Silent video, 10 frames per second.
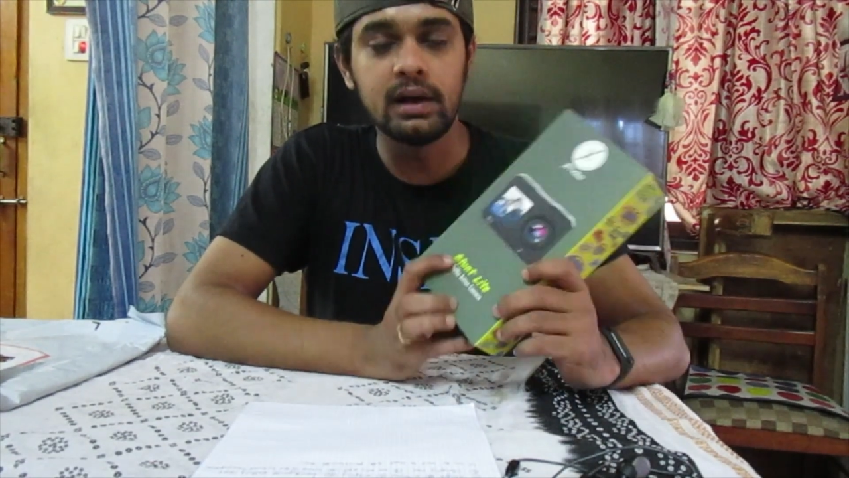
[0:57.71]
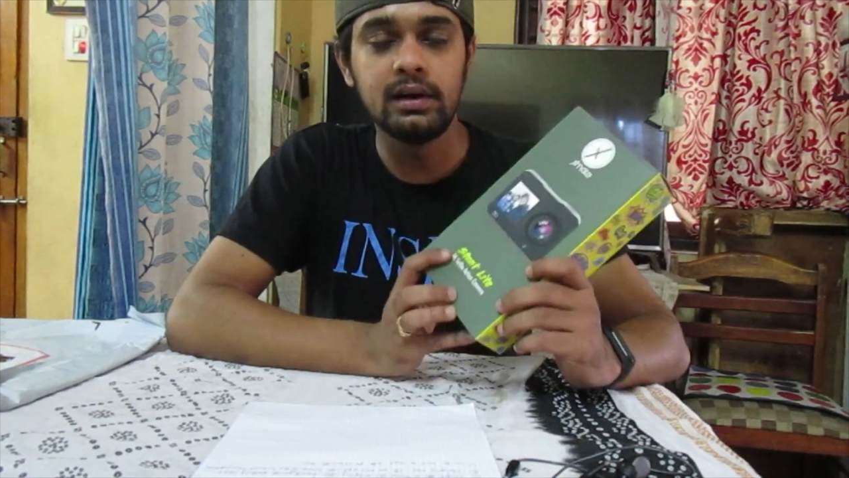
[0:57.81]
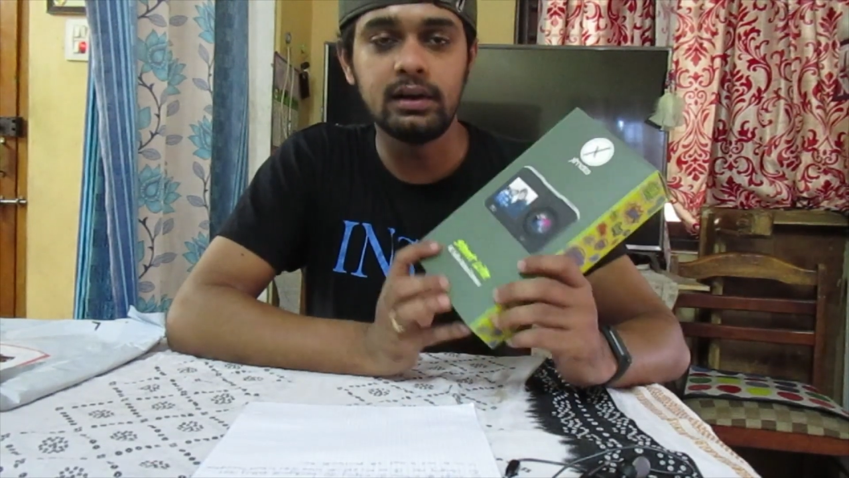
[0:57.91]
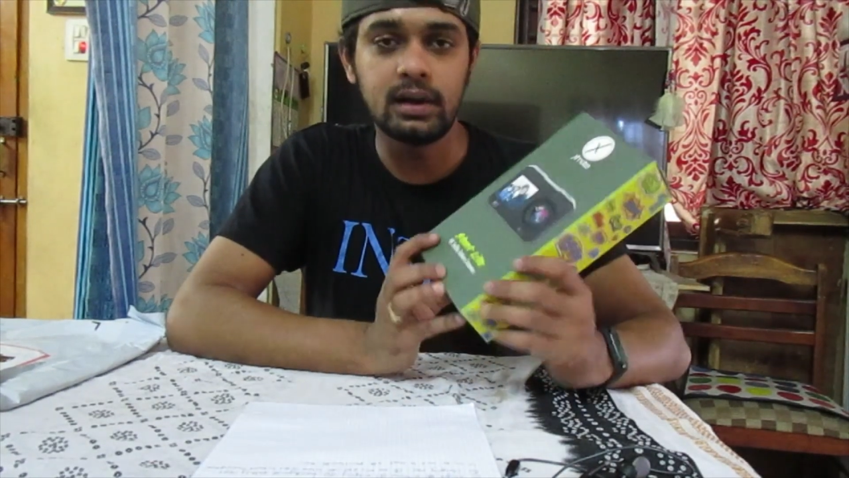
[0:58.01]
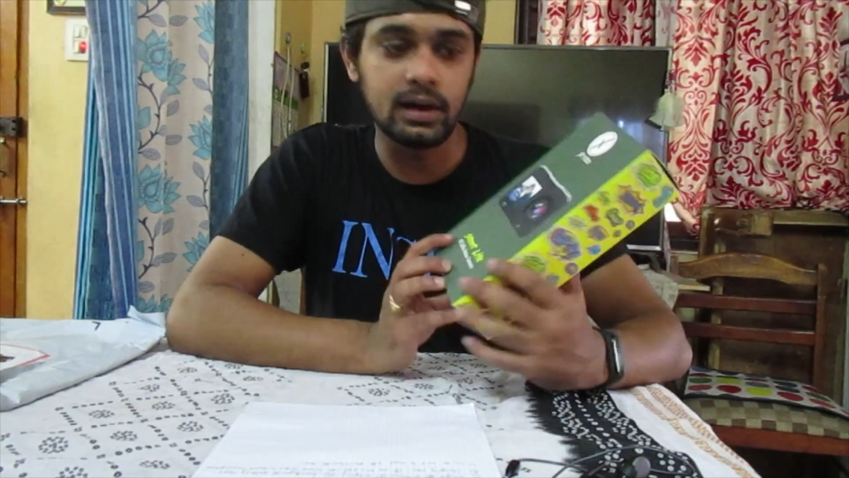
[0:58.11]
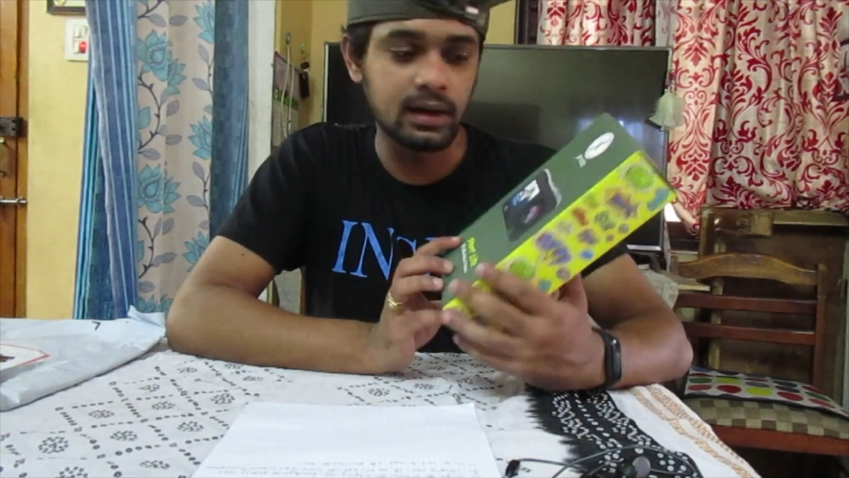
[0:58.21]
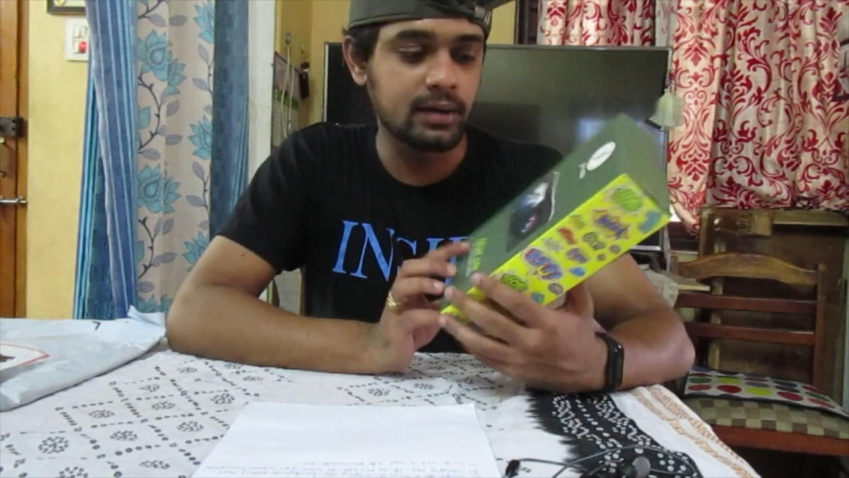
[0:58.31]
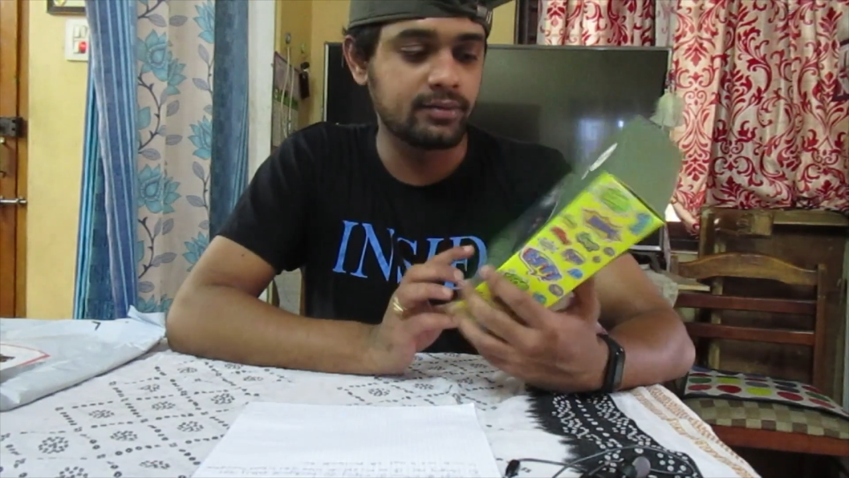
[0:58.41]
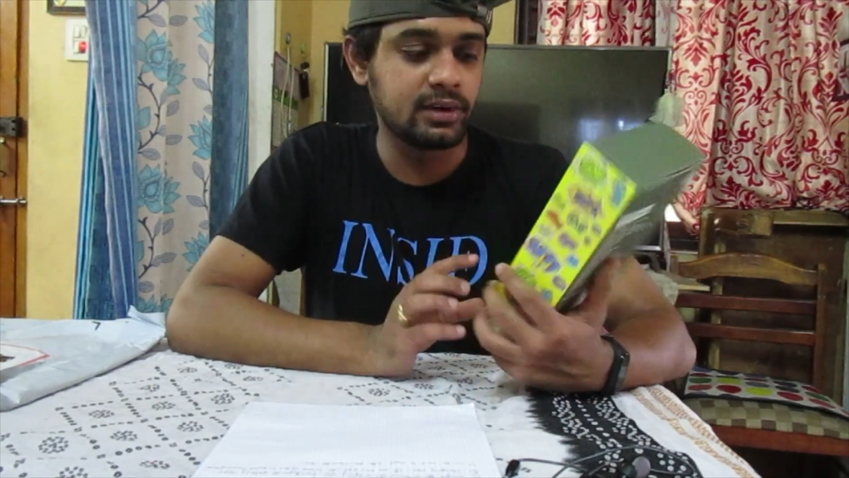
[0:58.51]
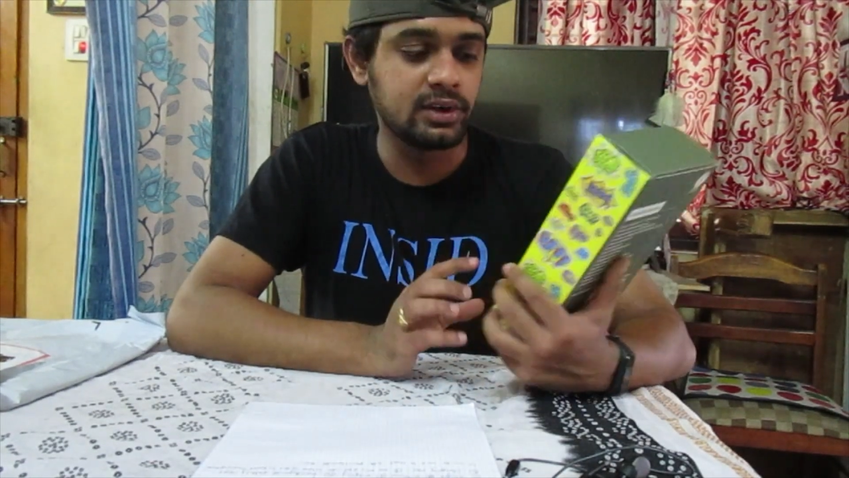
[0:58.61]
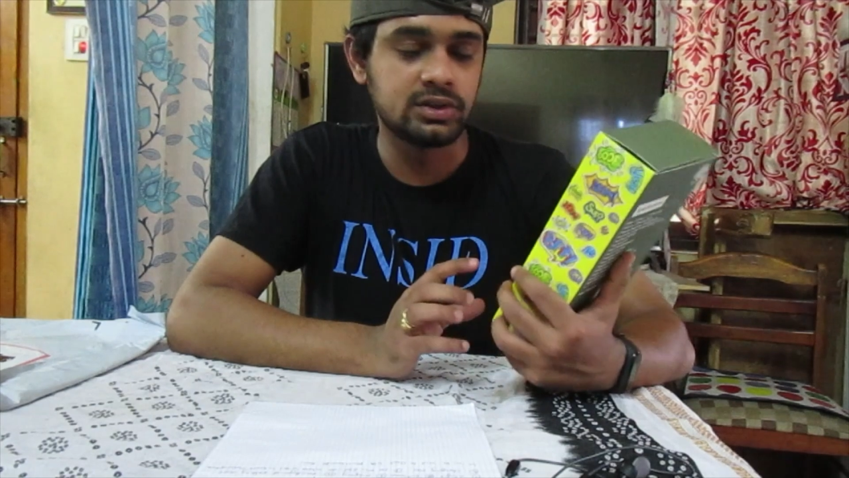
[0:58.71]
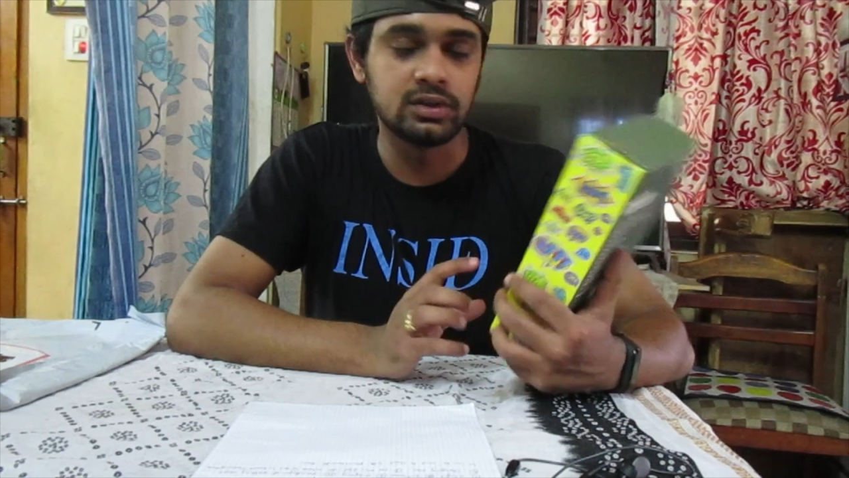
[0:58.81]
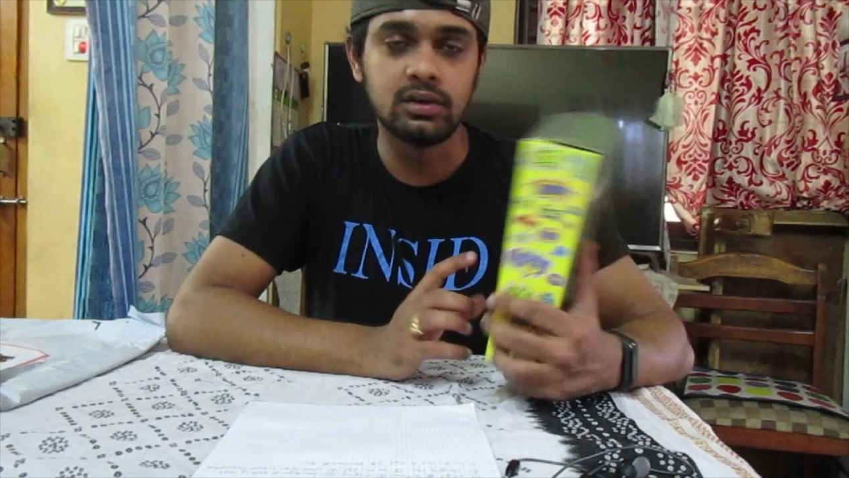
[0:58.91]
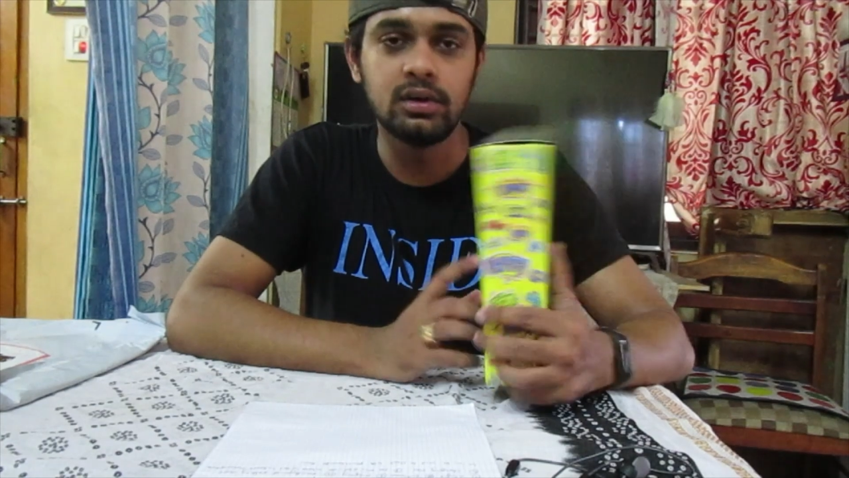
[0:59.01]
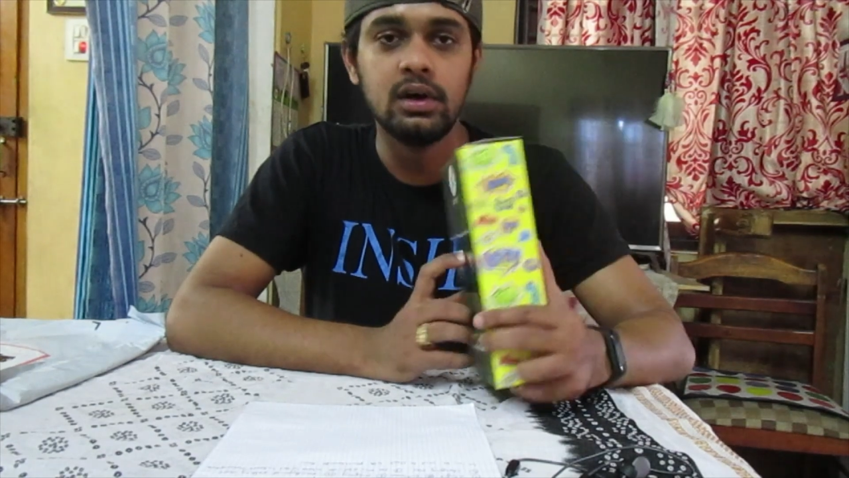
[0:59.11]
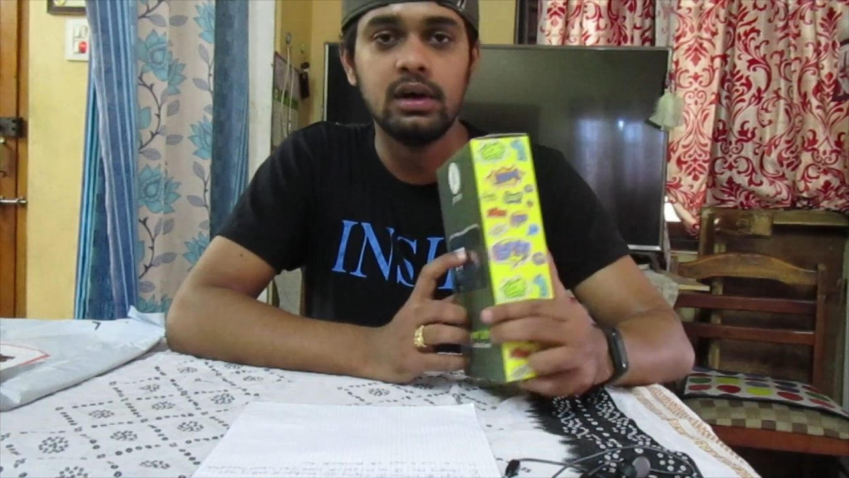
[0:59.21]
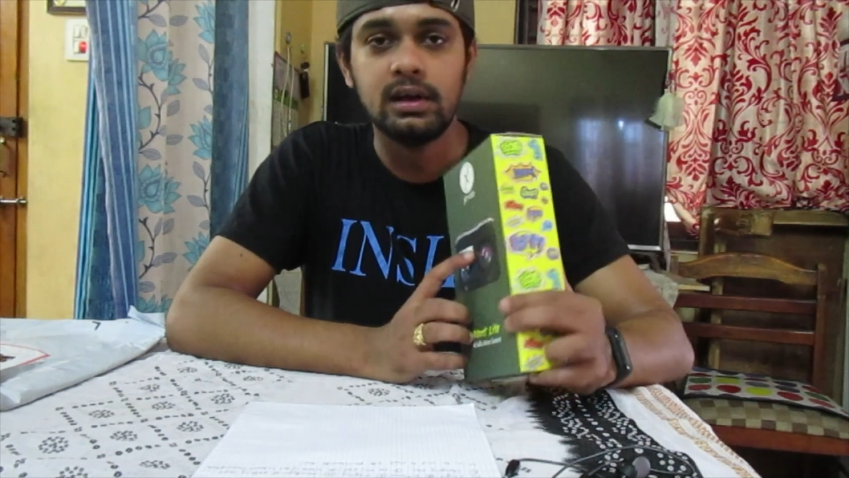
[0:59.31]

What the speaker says: And I am very sure